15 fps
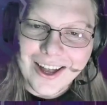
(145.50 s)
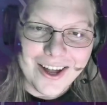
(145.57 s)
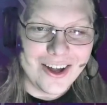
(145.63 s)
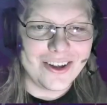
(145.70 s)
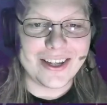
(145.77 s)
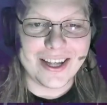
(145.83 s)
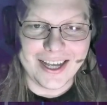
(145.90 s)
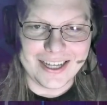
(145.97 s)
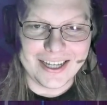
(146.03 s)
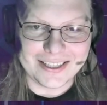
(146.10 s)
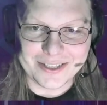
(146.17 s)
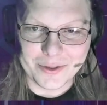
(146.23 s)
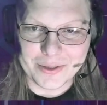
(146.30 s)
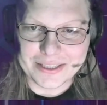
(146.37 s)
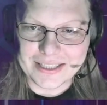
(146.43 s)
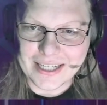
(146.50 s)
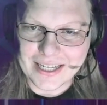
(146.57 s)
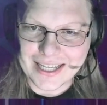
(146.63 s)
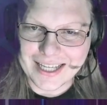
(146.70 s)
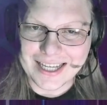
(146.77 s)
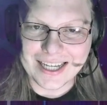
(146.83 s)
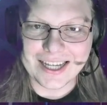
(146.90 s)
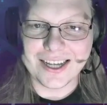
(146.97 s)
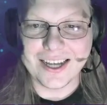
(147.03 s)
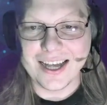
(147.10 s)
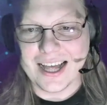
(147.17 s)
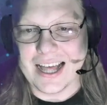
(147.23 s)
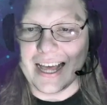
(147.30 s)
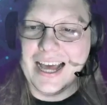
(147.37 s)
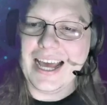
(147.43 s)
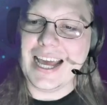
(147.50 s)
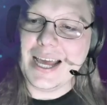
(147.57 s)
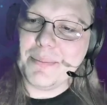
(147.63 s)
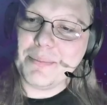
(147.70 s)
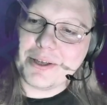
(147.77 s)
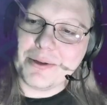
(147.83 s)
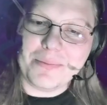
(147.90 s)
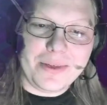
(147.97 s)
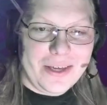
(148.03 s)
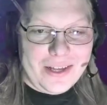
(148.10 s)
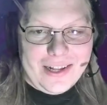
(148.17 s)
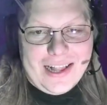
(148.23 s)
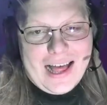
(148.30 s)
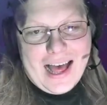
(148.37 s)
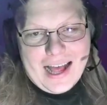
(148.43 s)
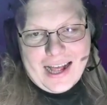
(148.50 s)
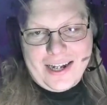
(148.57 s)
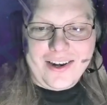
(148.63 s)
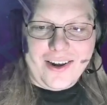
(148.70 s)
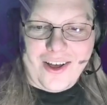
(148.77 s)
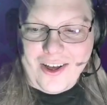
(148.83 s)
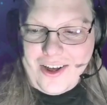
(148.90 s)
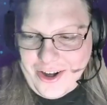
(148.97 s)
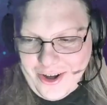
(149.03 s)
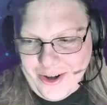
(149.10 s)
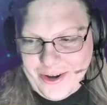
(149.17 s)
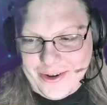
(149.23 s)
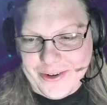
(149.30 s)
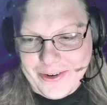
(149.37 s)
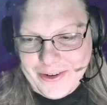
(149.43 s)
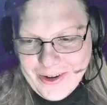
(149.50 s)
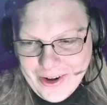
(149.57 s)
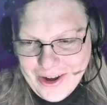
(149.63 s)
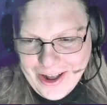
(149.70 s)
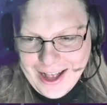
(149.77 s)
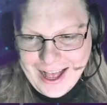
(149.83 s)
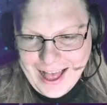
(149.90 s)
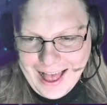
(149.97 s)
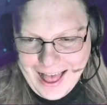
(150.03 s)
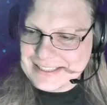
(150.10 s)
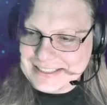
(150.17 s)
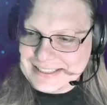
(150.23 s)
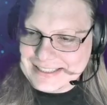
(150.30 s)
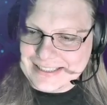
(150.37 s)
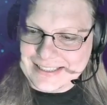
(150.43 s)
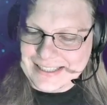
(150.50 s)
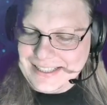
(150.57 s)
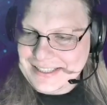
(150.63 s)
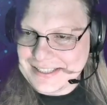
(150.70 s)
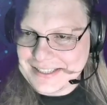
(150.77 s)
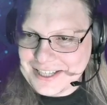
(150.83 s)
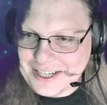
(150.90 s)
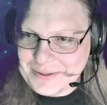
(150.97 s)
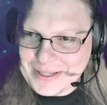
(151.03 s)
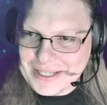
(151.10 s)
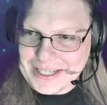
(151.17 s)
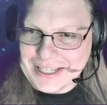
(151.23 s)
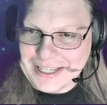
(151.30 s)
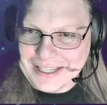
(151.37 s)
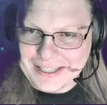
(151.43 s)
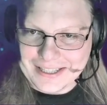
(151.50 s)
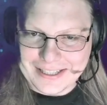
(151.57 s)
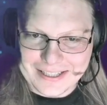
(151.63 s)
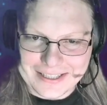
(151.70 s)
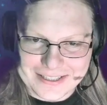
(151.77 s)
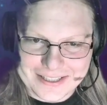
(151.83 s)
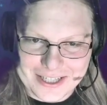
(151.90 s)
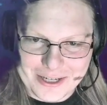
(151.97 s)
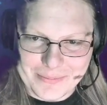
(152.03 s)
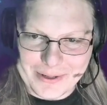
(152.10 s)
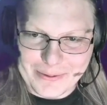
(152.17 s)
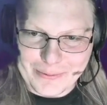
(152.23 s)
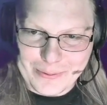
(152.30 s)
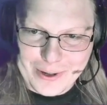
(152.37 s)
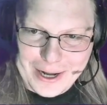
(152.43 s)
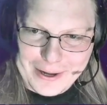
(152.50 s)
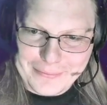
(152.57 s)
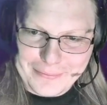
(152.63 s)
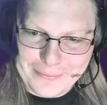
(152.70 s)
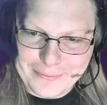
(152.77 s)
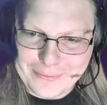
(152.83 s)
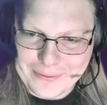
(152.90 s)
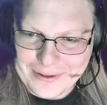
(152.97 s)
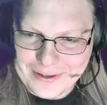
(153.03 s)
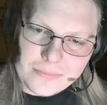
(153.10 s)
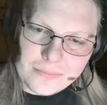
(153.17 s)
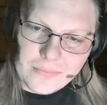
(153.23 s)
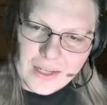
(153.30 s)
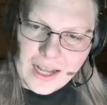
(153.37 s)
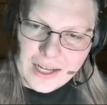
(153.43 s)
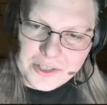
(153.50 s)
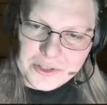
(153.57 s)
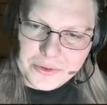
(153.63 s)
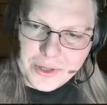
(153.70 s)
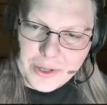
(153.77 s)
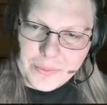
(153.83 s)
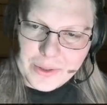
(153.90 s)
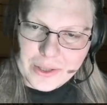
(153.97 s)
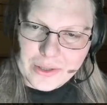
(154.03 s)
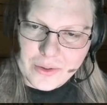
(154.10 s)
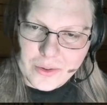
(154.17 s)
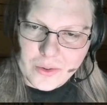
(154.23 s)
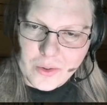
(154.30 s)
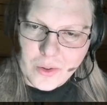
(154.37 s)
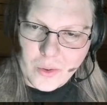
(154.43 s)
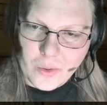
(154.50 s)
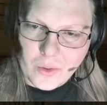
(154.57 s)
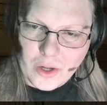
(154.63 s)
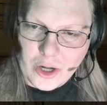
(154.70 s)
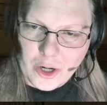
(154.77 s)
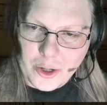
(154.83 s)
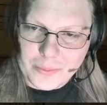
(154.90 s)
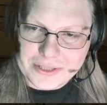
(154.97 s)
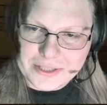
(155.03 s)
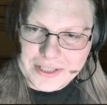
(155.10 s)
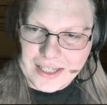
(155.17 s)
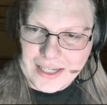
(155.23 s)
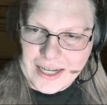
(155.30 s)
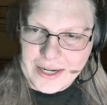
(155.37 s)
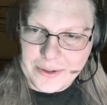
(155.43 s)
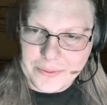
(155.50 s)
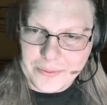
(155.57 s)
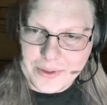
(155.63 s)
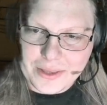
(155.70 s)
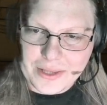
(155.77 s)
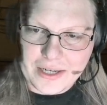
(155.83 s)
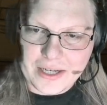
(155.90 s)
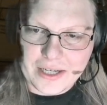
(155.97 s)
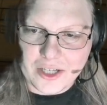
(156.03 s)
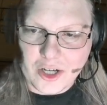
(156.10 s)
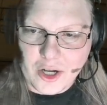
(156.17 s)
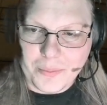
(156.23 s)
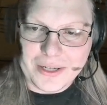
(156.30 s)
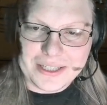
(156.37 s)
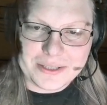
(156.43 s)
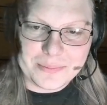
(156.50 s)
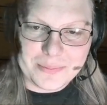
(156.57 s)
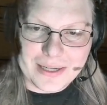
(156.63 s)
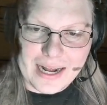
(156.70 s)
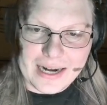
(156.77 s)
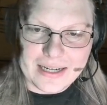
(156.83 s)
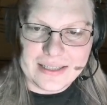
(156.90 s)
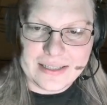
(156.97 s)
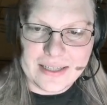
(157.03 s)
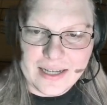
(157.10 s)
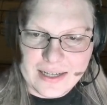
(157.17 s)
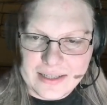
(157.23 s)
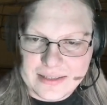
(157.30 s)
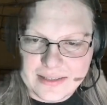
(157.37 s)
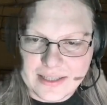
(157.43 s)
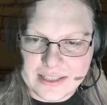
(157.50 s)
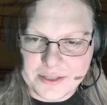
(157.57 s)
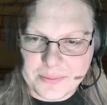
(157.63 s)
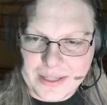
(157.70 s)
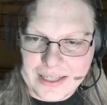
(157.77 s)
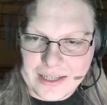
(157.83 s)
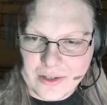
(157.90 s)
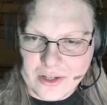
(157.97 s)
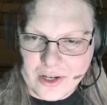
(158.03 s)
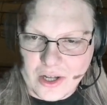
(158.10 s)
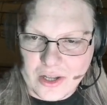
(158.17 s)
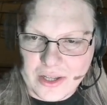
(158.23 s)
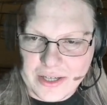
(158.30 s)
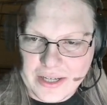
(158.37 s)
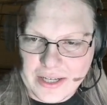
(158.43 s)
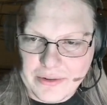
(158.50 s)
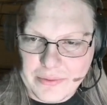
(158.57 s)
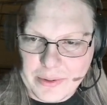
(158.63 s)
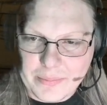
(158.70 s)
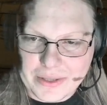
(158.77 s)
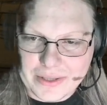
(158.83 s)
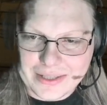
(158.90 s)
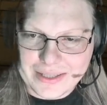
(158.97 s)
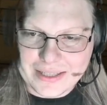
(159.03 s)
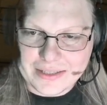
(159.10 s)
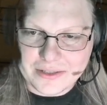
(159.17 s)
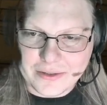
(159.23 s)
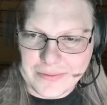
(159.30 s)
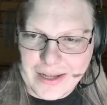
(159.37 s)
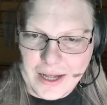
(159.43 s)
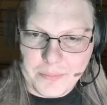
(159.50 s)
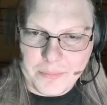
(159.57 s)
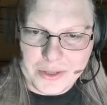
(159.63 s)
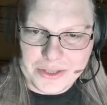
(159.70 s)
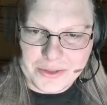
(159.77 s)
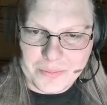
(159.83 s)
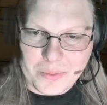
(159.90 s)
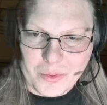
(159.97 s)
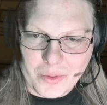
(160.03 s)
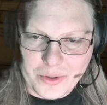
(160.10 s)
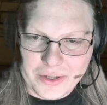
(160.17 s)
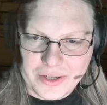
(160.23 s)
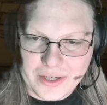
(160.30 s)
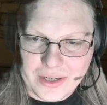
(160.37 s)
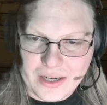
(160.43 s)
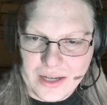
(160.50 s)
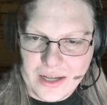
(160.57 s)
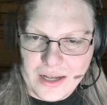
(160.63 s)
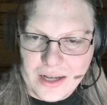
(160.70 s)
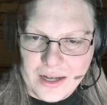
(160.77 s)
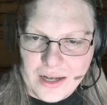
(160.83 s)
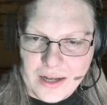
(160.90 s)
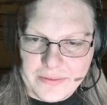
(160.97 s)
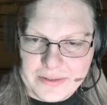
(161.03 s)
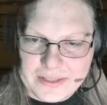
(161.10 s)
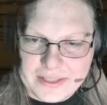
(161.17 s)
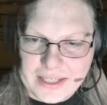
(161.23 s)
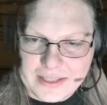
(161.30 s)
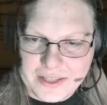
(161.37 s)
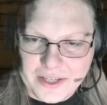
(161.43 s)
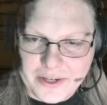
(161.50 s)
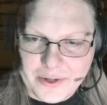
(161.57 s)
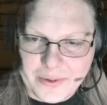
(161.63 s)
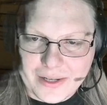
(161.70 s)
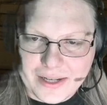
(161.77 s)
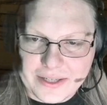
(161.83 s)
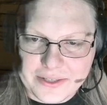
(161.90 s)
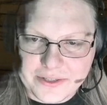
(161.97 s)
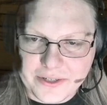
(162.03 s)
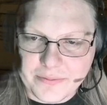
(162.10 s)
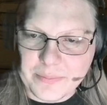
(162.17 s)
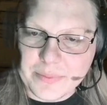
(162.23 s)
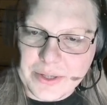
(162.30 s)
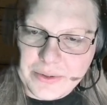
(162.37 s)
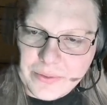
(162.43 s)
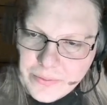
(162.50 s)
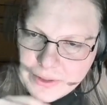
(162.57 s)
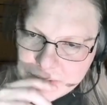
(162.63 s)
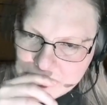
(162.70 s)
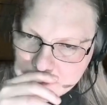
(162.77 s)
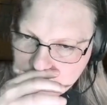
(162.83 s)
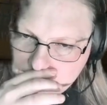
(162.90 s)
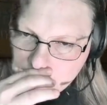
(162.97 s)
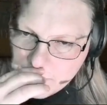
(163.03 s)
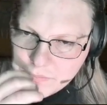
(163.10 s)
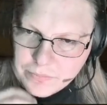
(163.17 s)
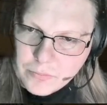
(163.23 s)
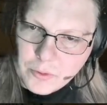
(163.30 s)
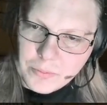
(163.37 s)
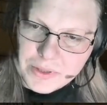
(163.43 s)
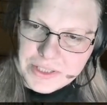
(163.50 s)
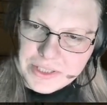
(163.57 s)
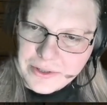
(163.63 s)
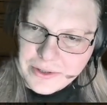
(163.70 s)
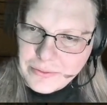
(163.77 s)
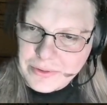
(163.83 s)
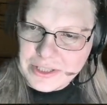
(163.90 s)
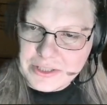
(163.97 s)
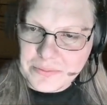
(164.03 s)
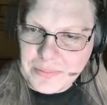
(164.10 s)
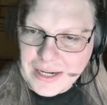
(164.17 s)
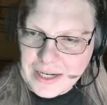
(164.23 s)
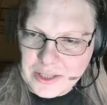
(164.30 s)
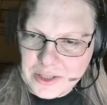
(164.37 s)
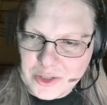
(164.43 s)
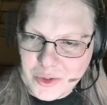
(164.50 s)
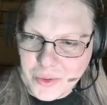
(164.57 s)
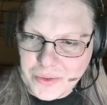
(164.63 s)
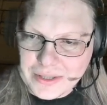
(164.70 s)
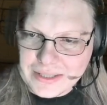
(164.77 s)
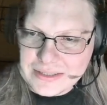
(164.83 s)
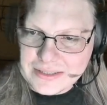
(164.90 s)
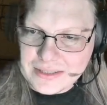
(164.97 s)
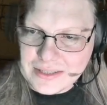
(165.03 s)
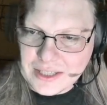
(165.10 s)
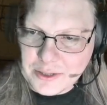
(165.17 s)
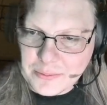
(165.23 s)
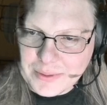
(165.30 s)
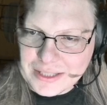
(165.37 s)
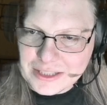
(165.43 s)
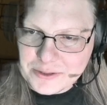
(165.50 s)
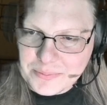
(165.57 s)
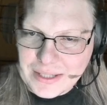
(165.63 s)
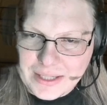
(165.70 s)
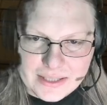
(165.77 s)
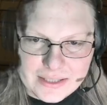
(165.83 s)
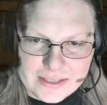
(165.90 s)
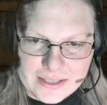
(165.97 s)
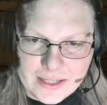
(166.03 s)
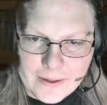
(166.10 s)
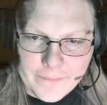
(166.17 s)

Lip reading: Okay, so we're taking Abe, Camille, and Otto. This is gonna be rough. The asteroid we call home has collided with an anomalous planet, decimating our colony. Rebuilding it is of utmost importance. I've detected a new cluster of material-rich planetoids in nearby space.